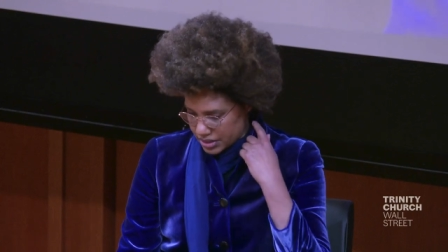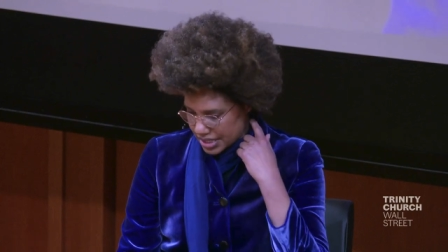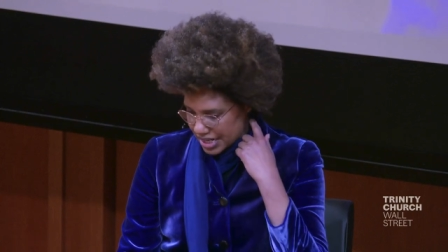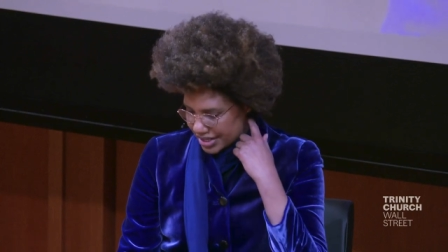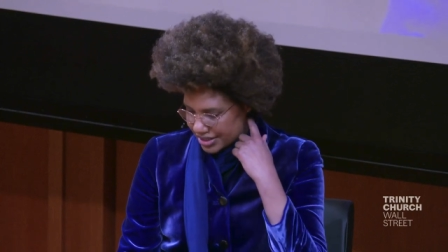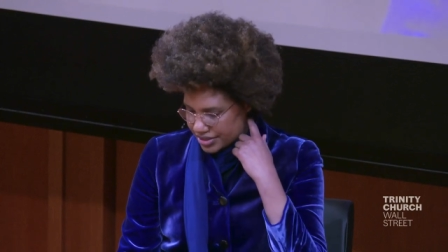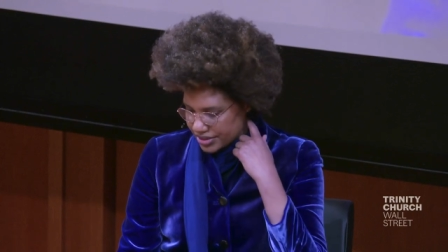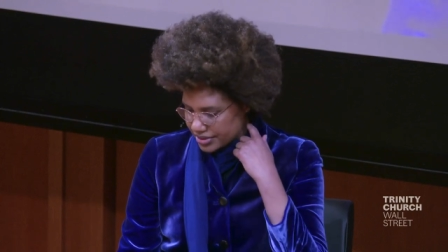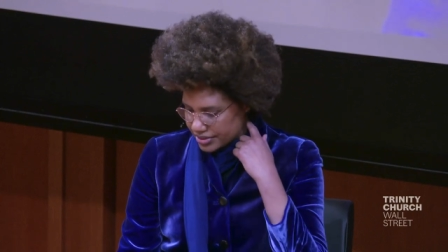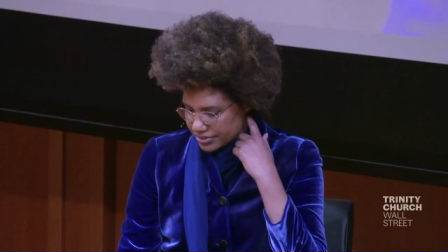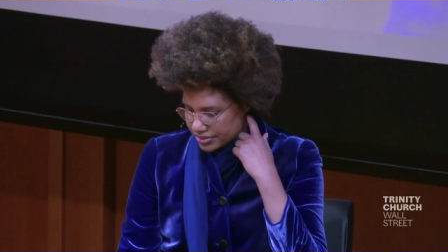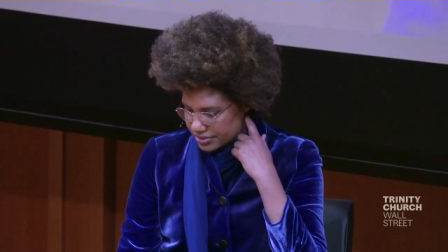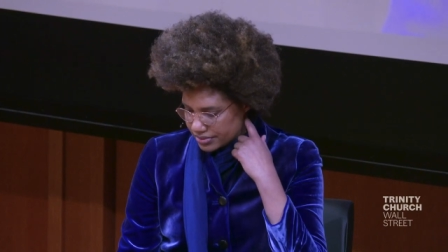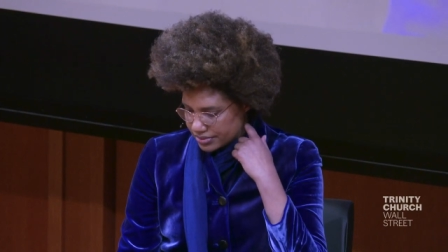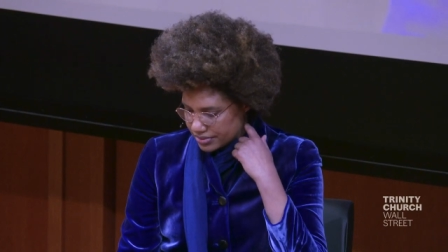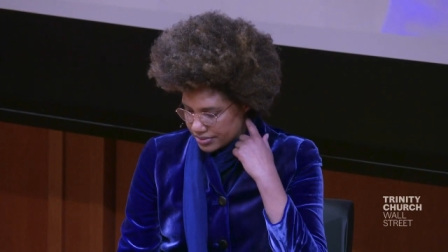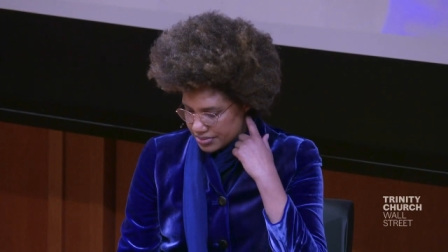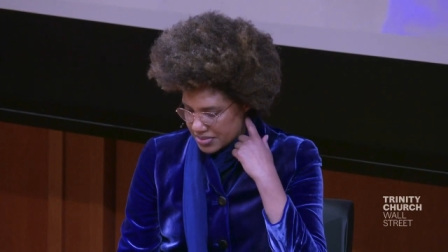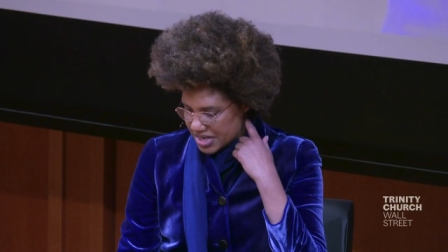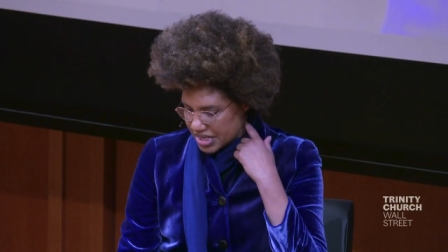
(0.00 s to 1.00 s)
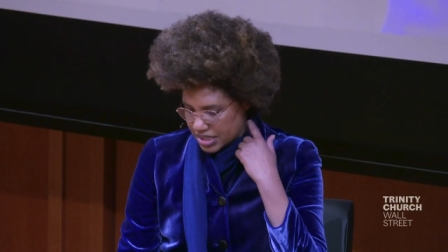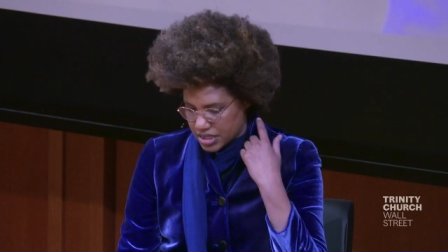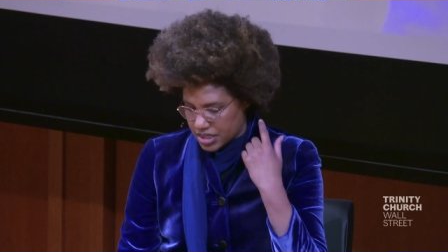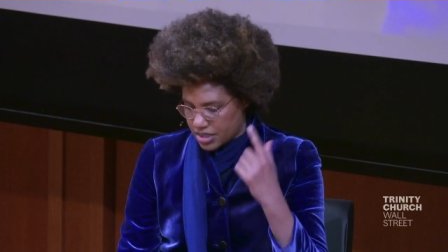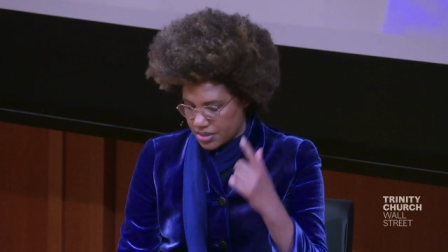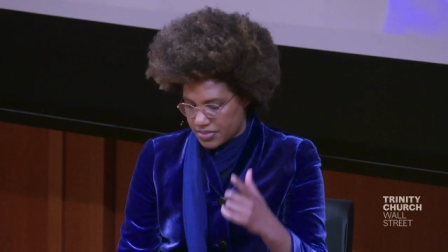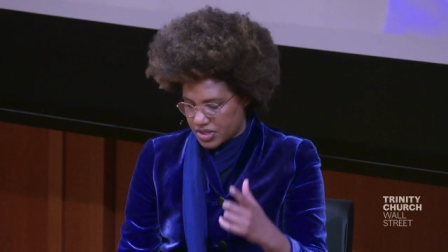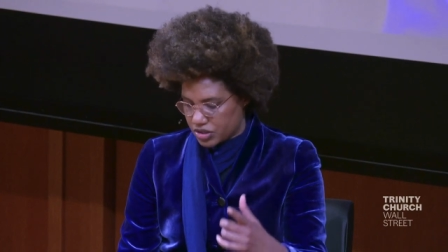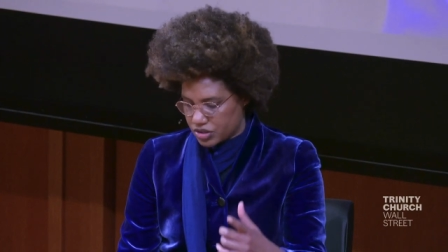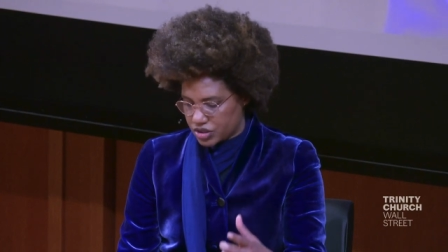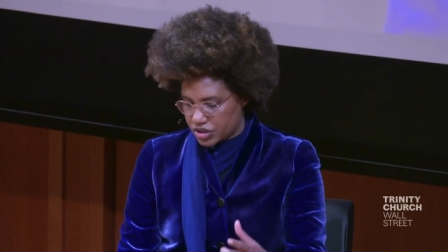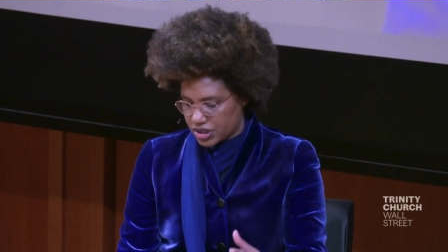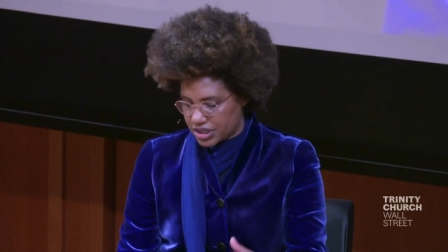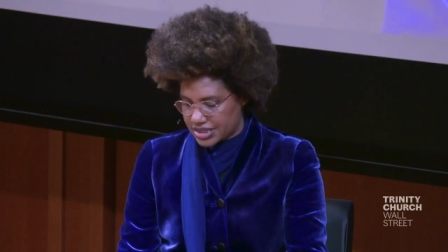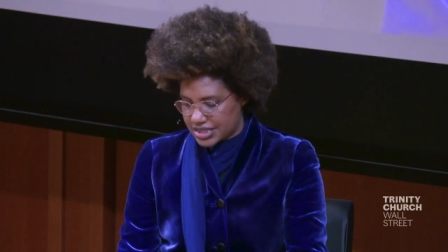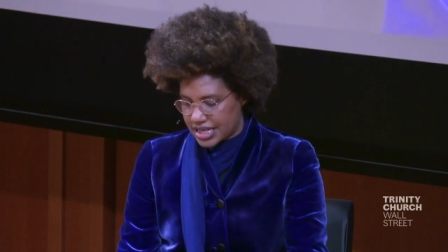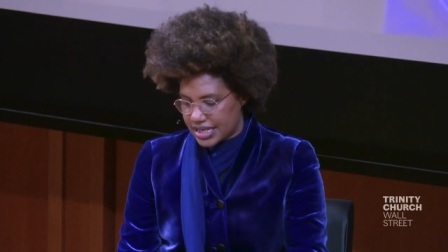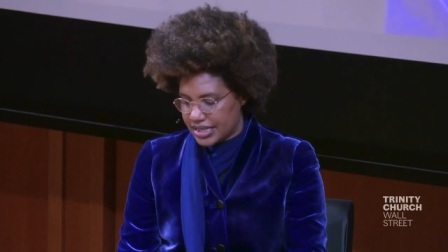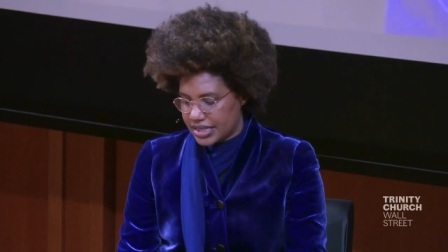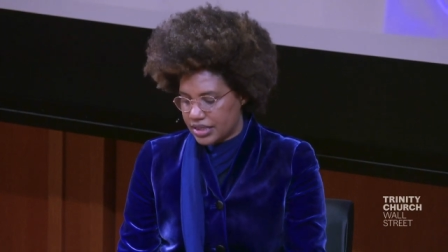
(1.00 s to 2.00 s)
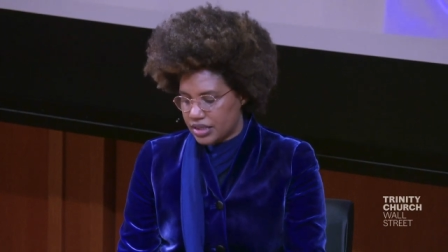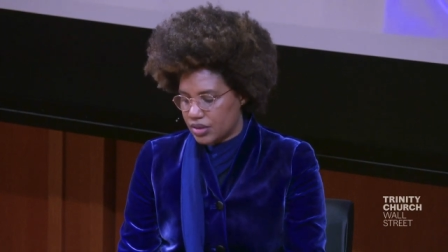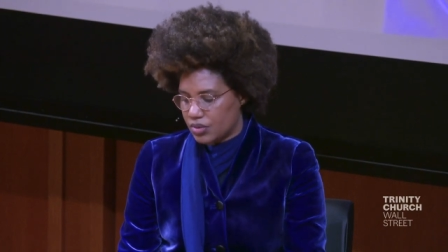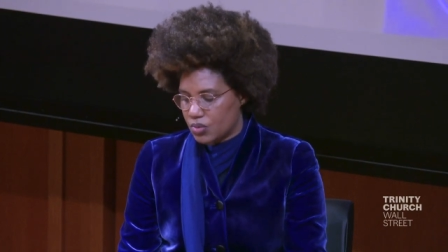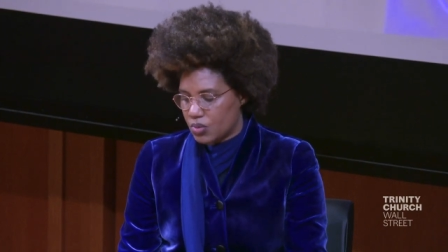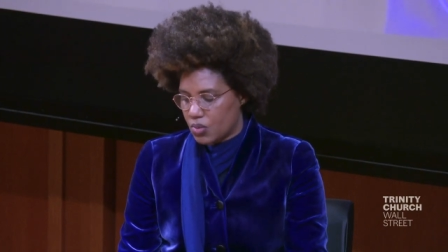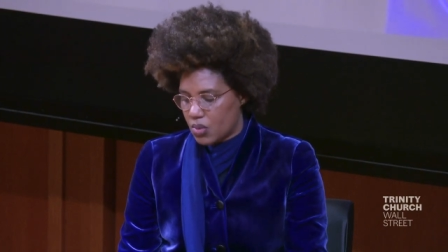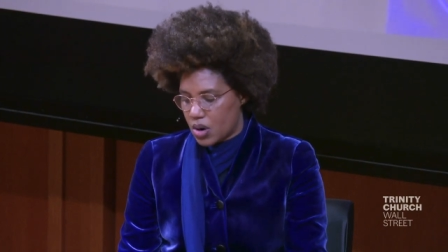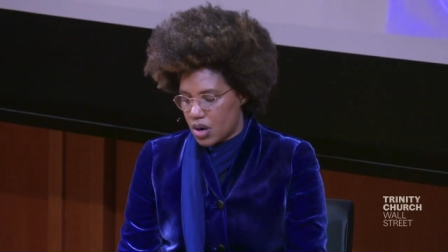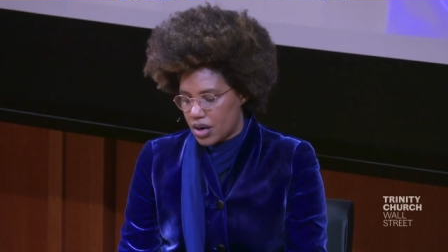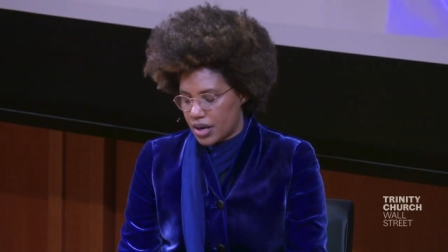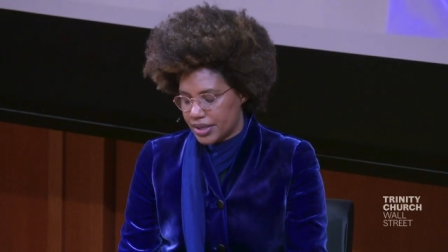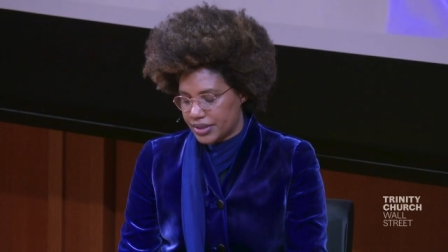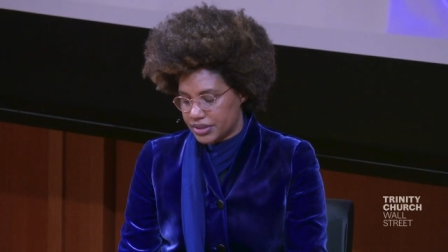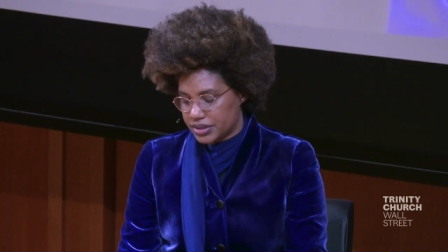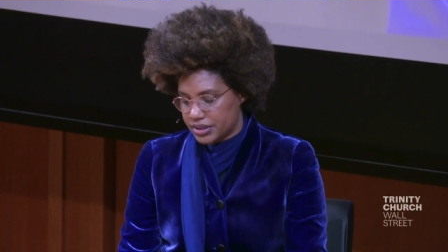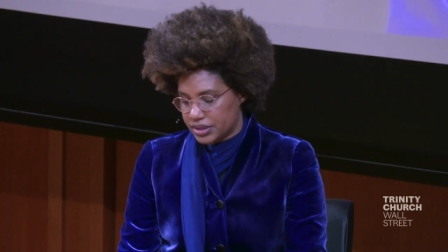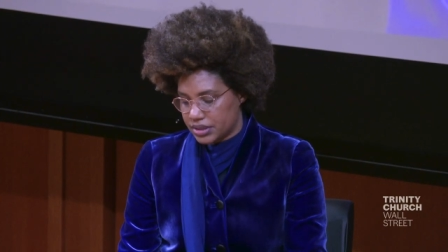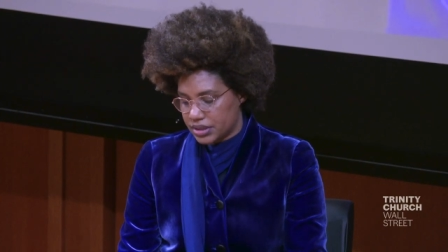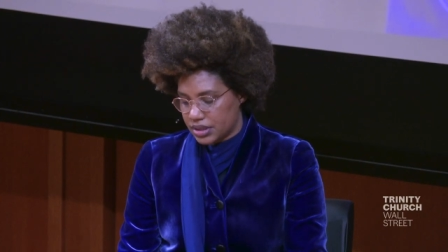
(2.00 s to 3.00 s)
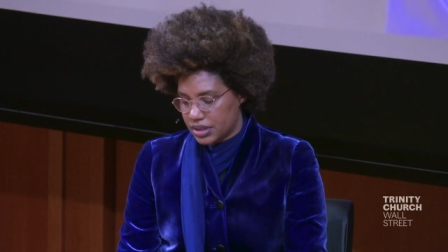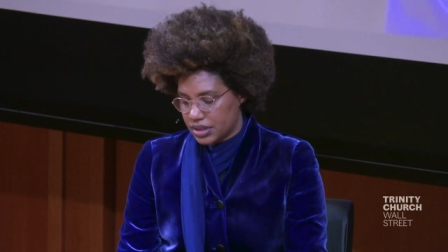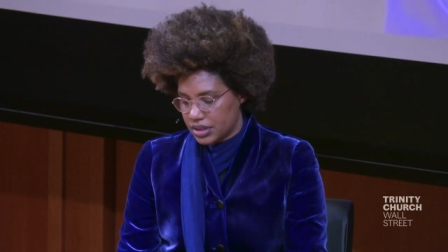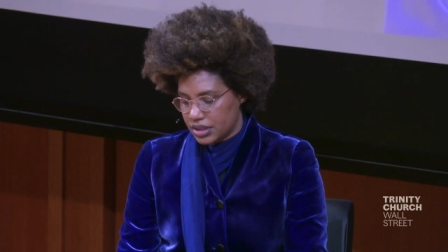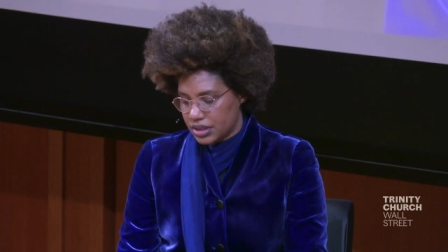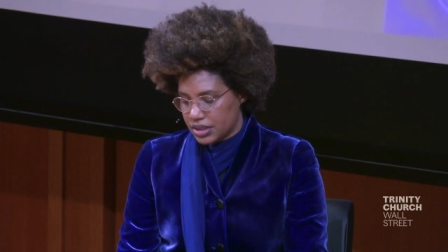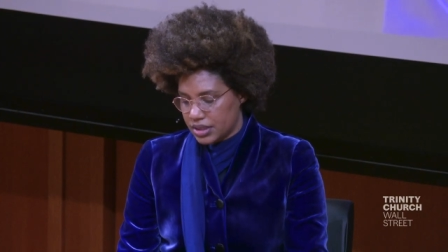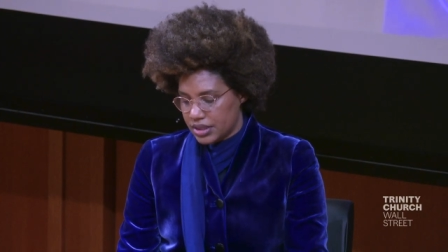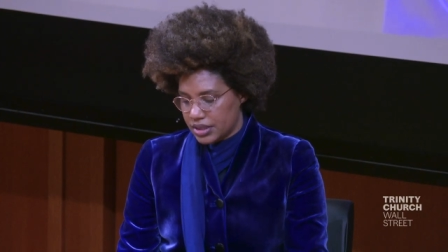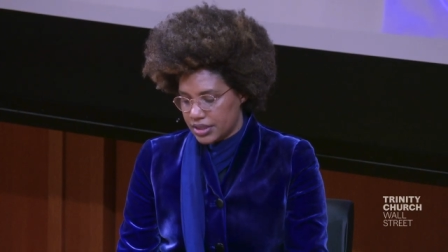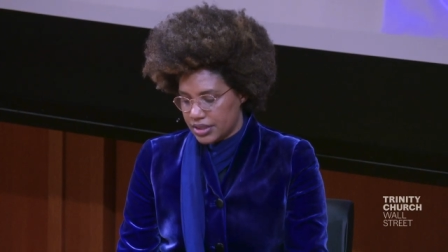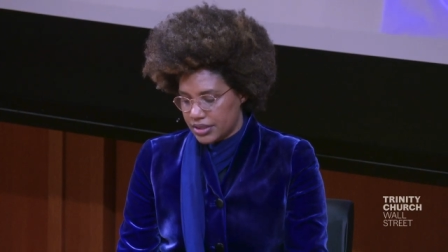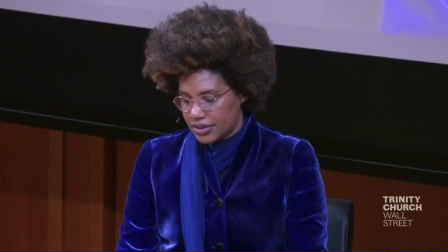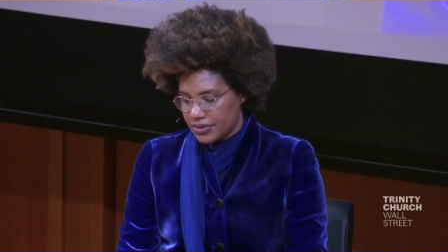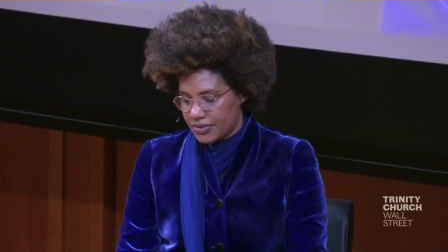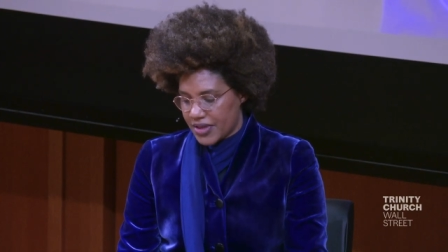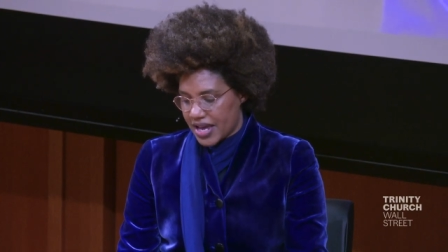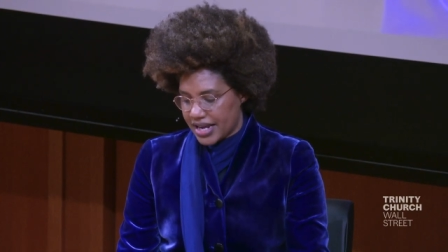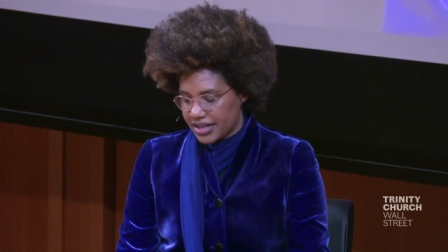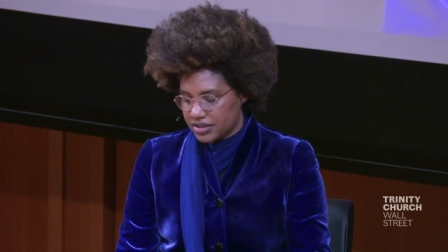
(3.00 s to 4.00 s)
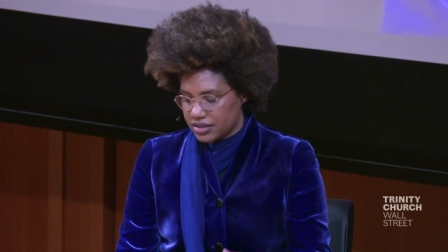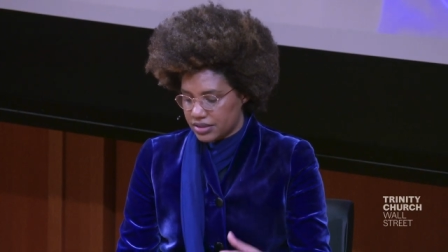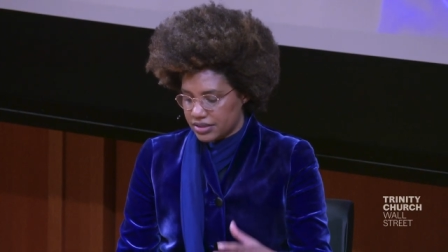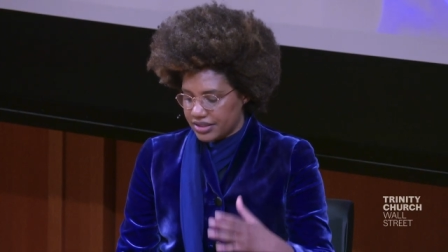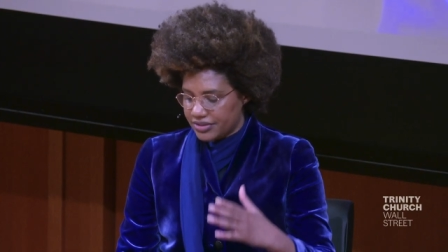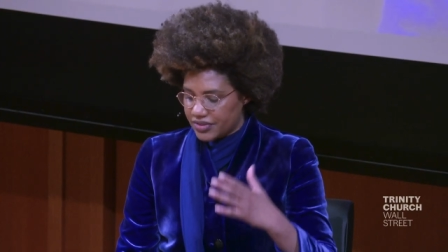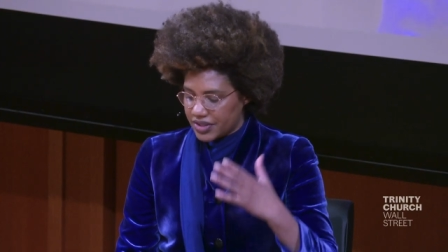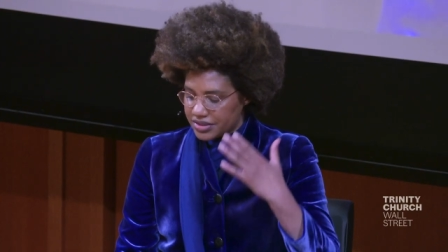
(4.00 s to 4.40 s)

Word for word: I couldn't make an image because I didn't want that to live.